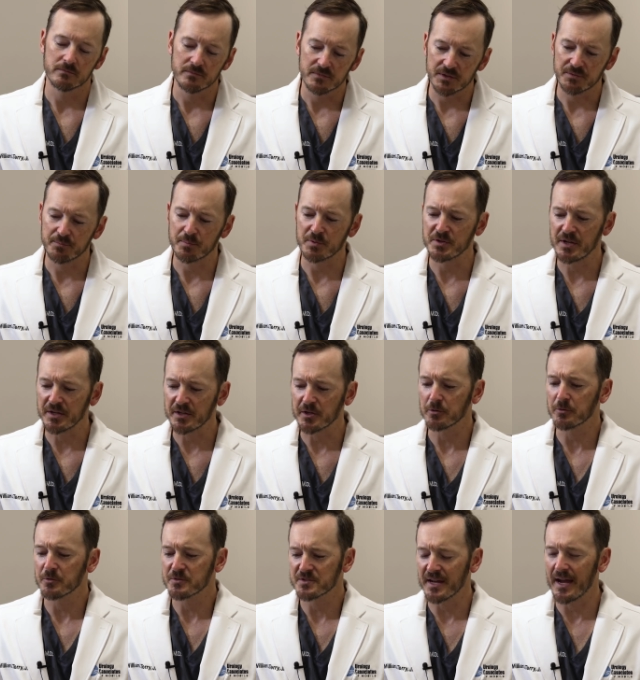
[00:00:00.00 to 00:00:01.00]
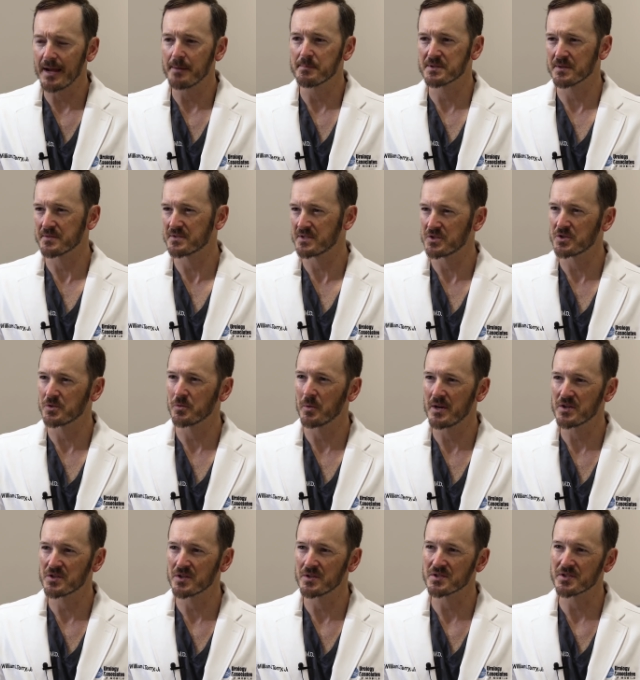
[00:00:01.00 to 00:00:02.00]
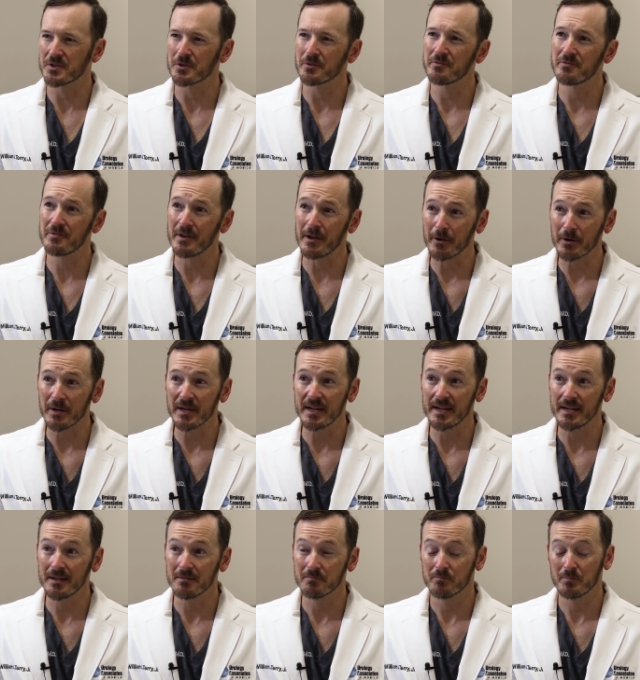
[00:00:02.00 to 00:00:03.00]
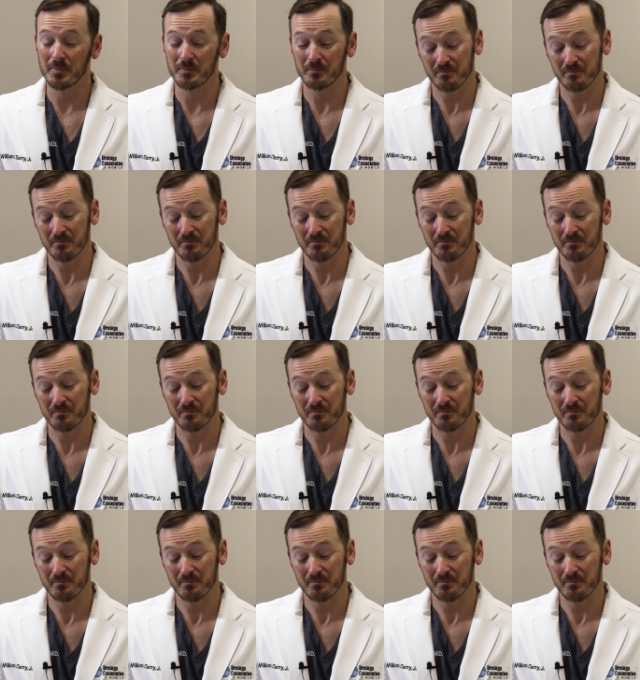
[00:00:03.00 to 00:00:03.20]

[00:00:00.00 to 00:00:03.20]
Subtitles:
the particular types of situations that are very